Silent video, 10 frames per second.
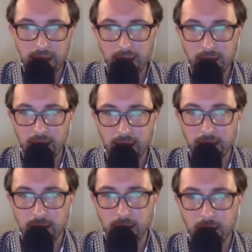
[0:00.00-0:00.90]
intake and
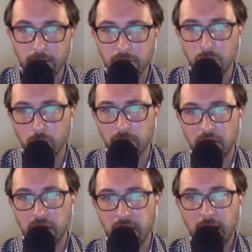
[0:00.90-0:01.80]
says nothing of
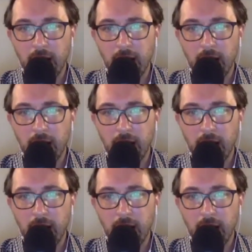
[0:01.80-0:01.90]
absorption.